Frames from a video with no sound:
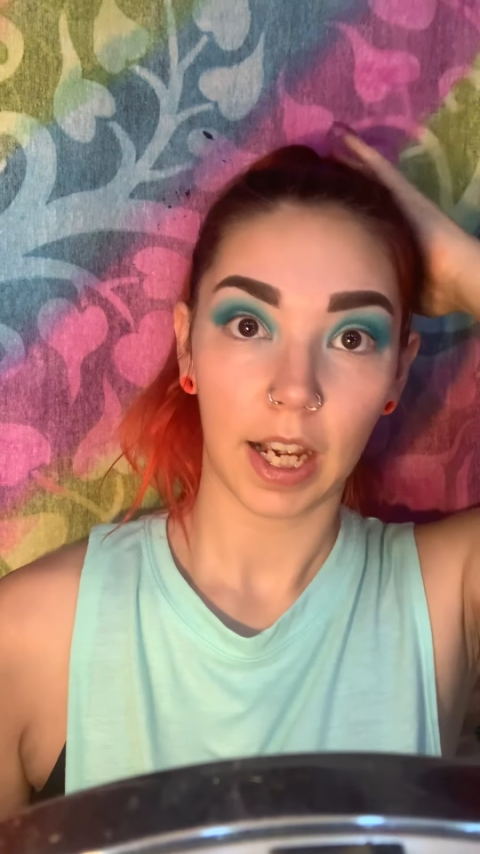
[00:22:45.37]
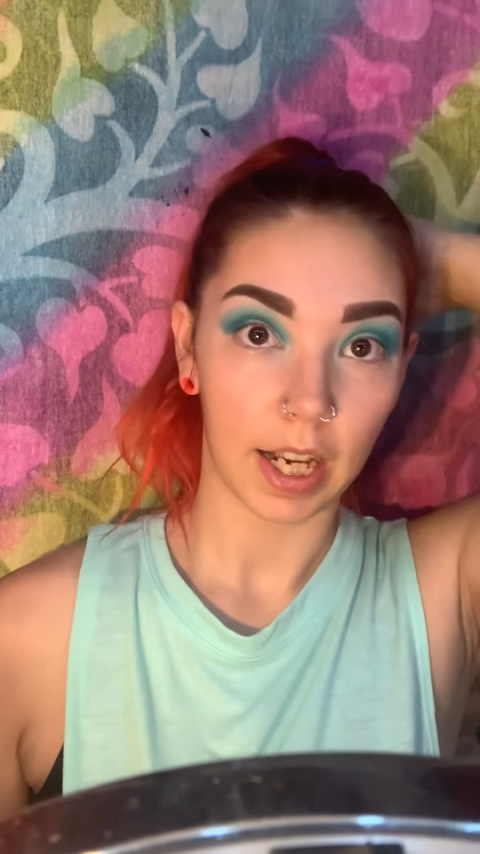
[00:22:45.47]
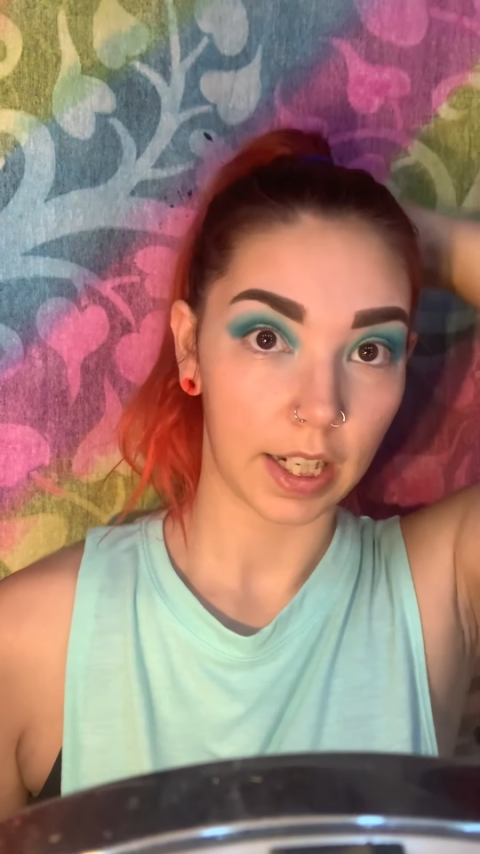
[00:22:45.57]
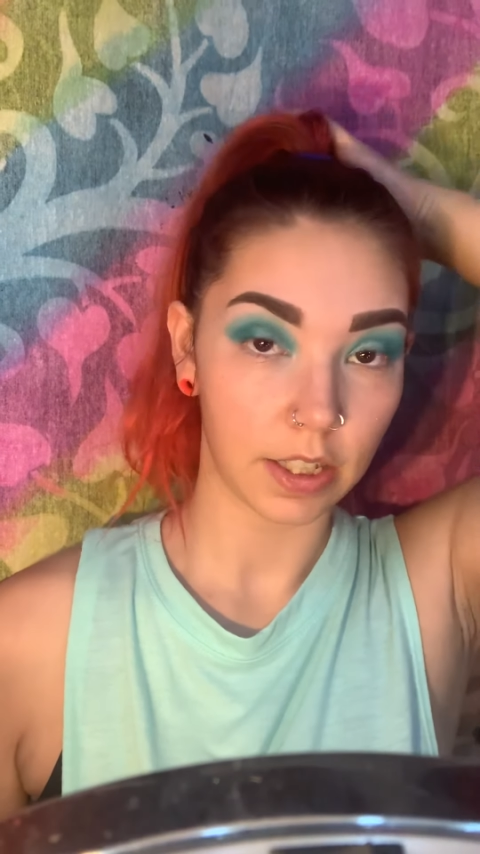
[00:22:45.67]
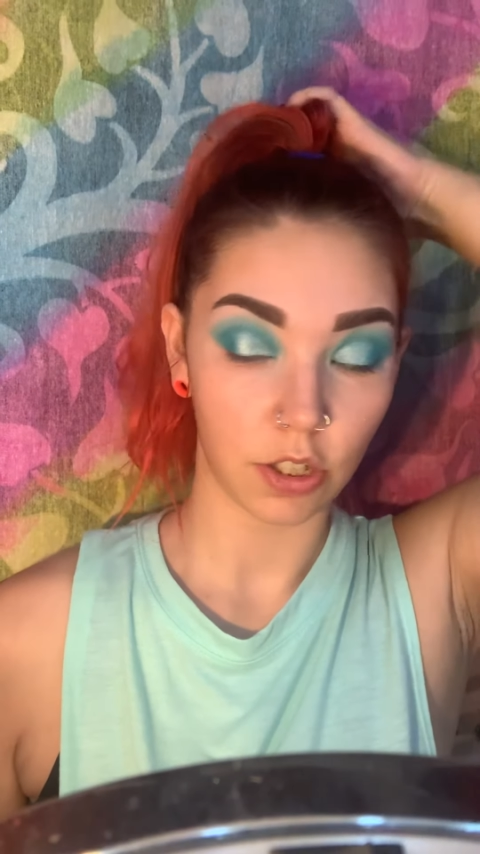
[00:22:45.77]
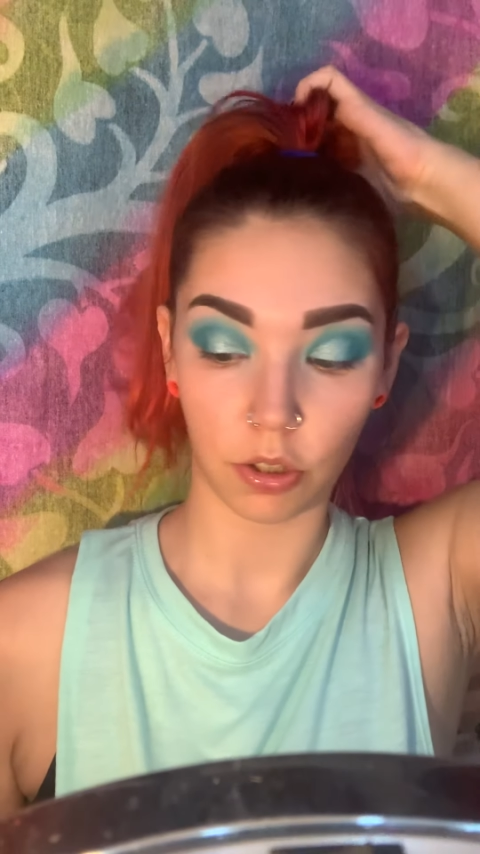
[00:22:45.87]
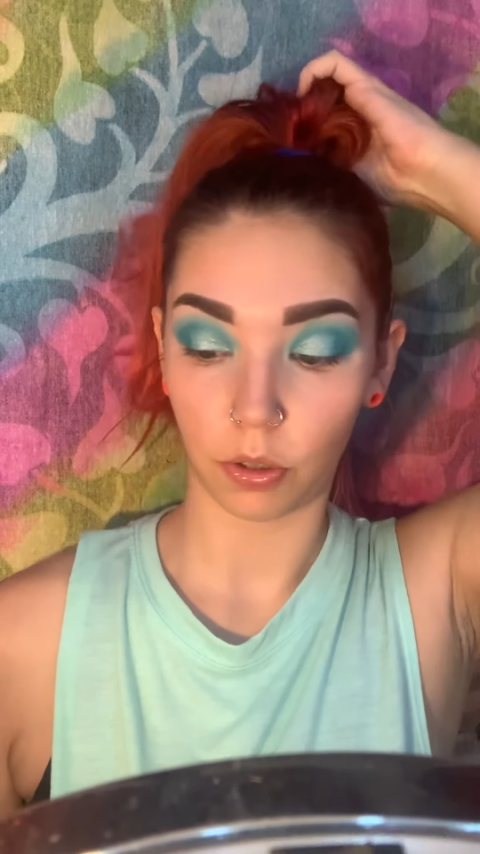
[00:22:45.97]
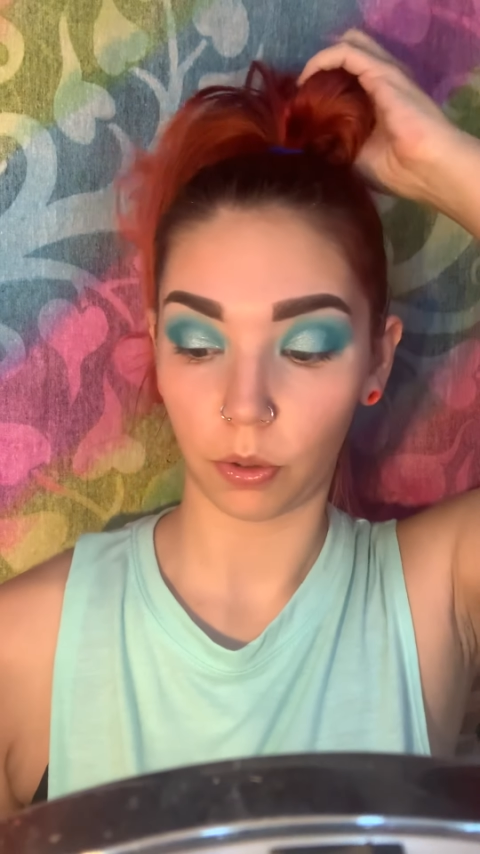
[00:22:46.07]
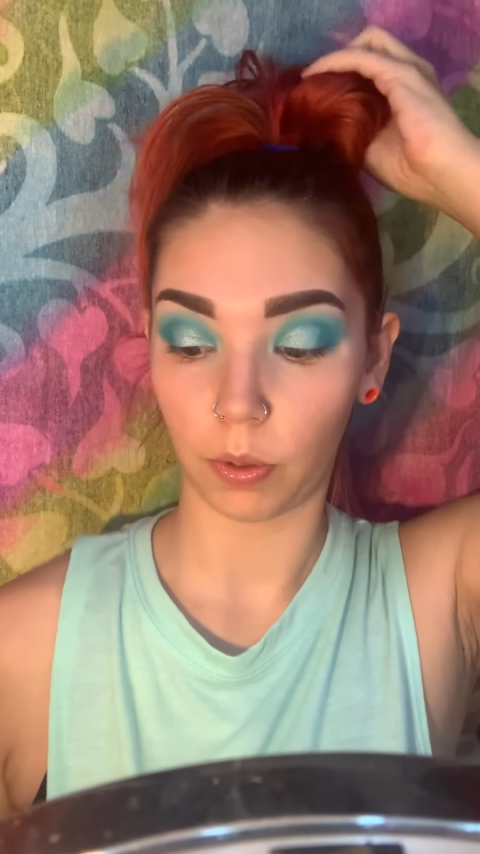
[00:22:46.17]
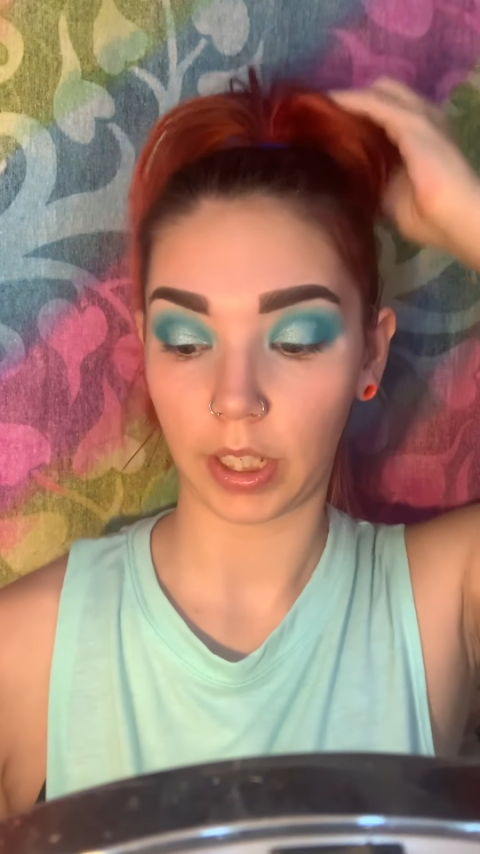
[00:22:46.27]
I
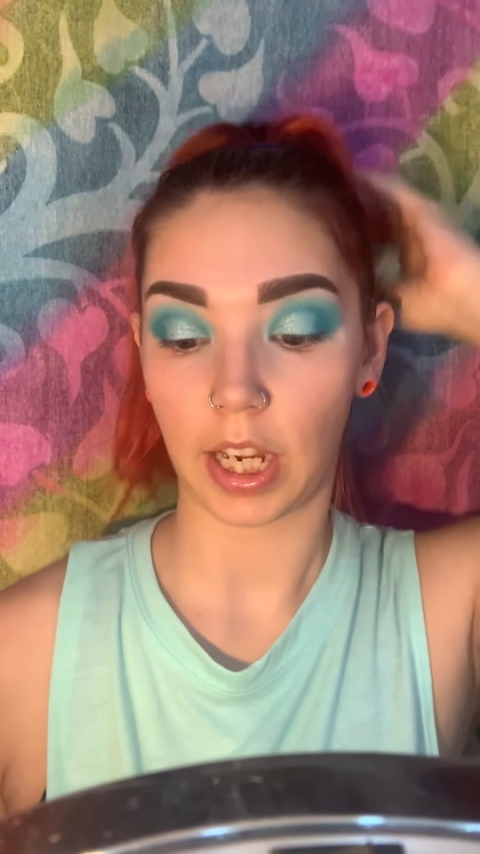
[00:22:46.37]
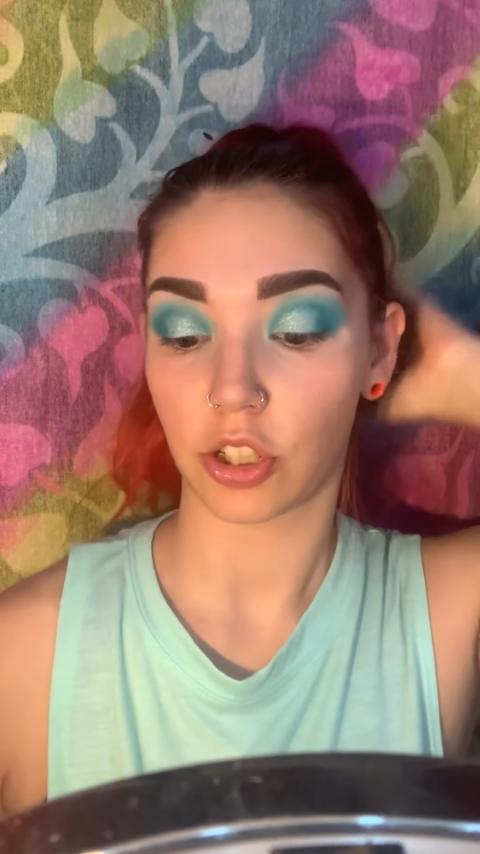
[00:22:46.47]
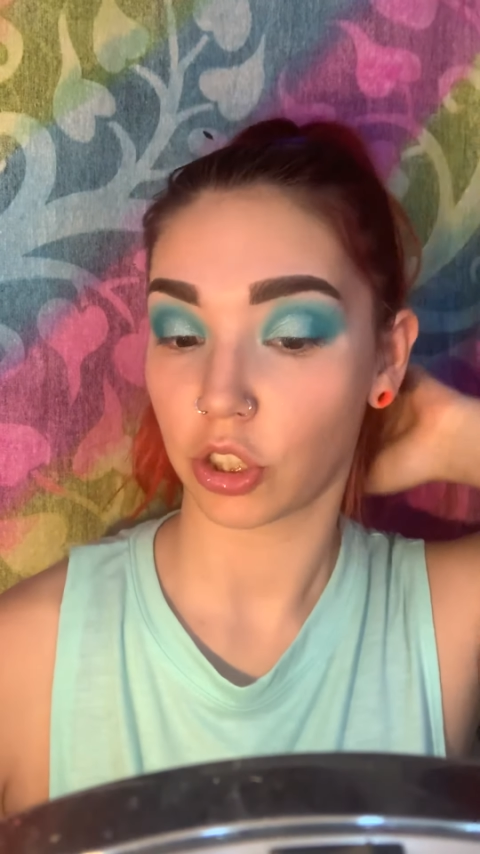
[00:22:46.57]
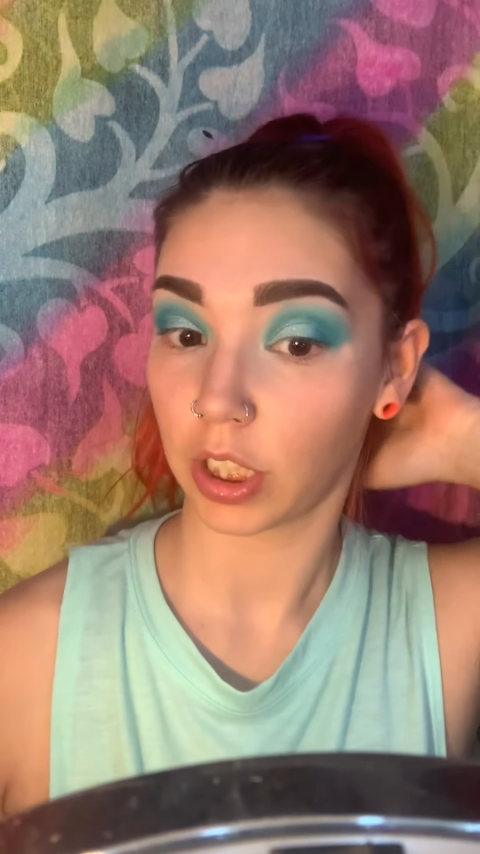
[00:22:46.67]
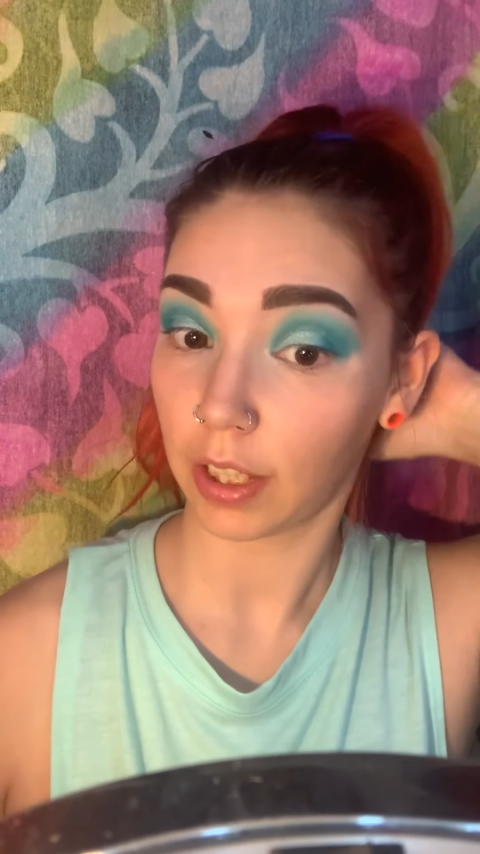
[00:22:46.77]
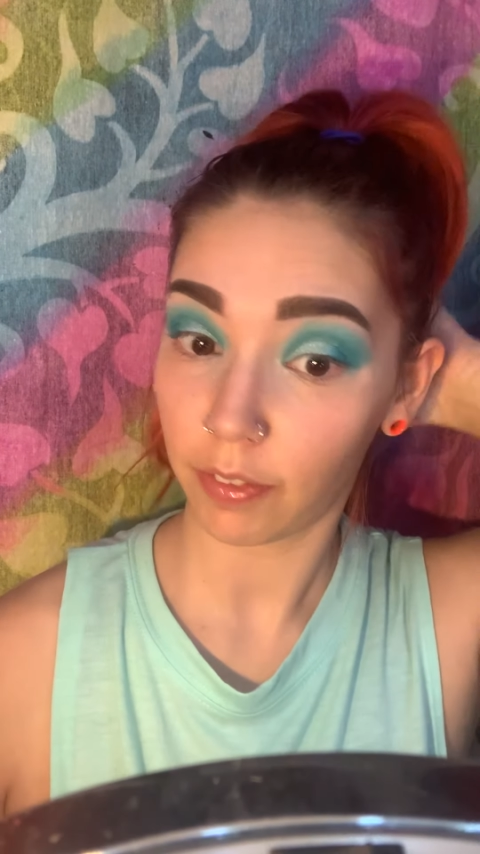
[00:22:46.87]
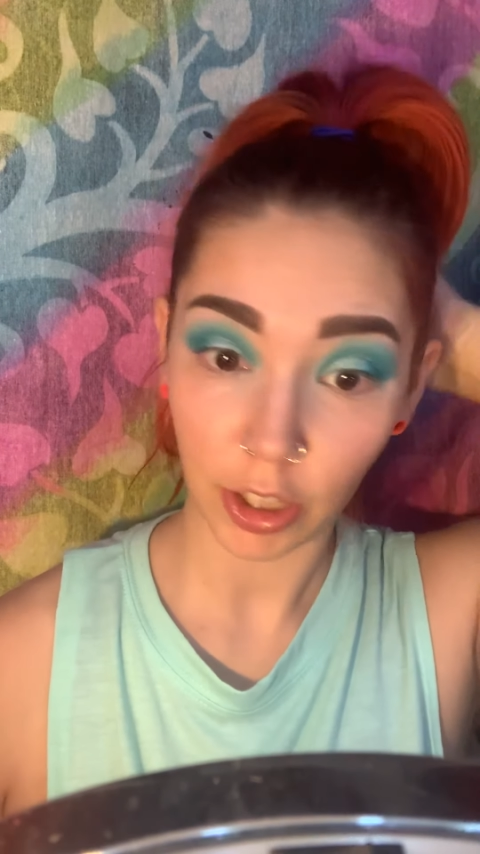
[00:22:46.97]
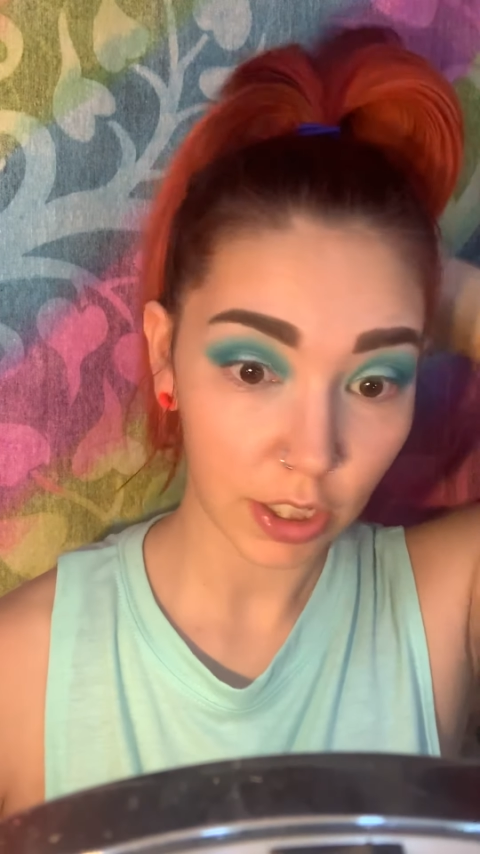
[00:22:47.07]
do occasionally get very